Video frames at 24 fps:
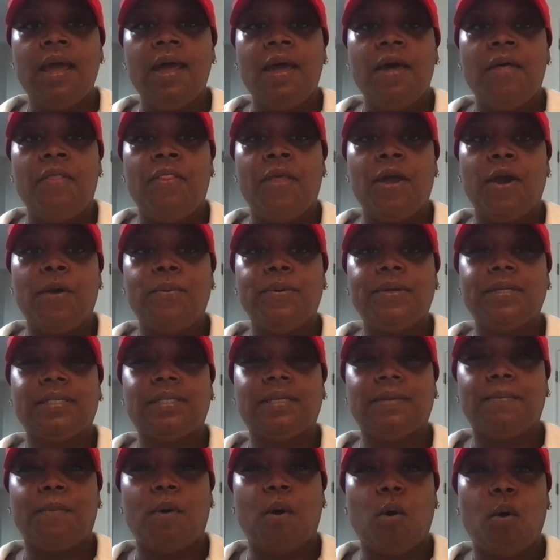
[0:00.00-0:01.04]
there was
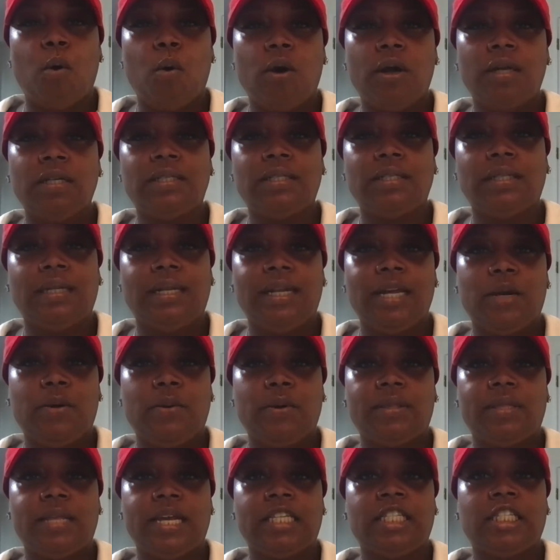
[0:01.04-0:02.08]
some orange
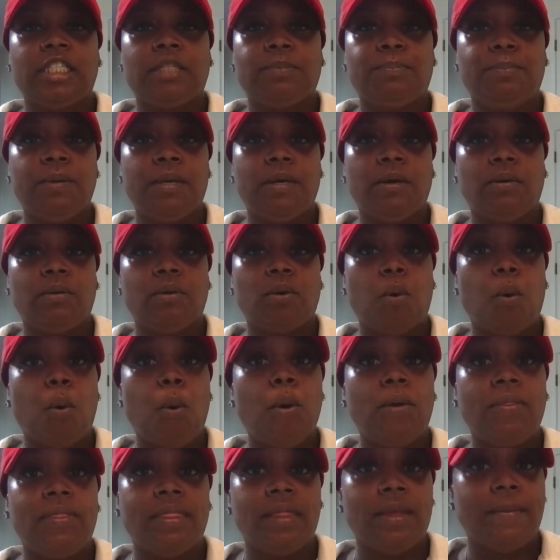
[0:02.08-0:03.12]
liquid that spilled
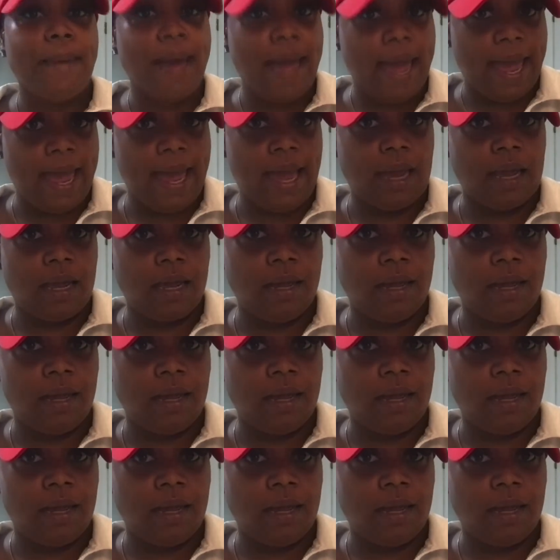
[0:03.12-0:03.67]
on the bag.